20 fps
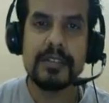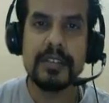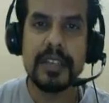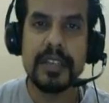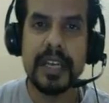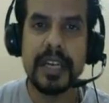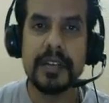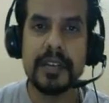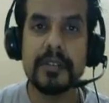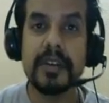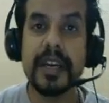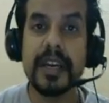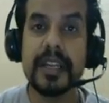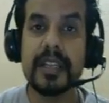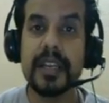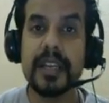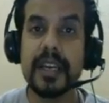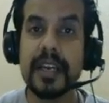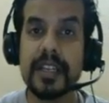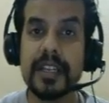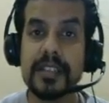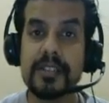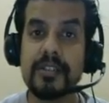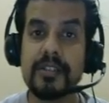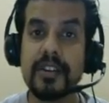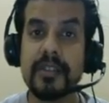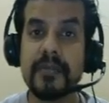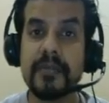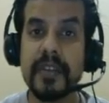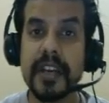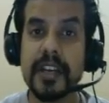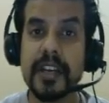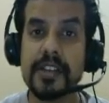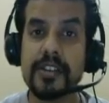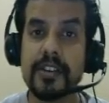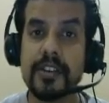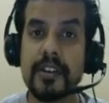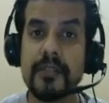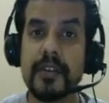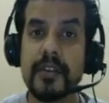so that you get the latest
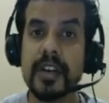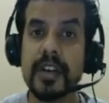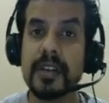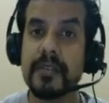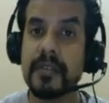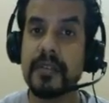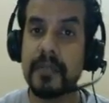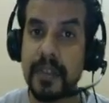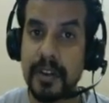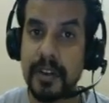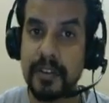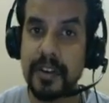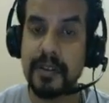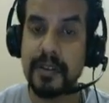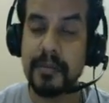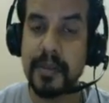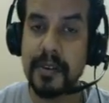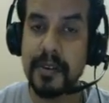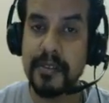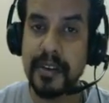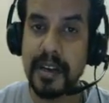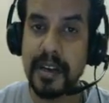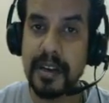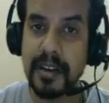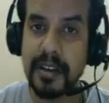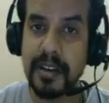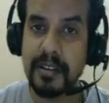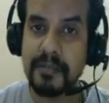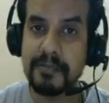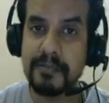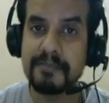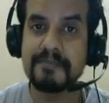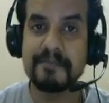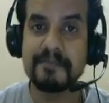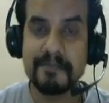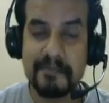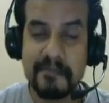notification of whatever video I've made right now.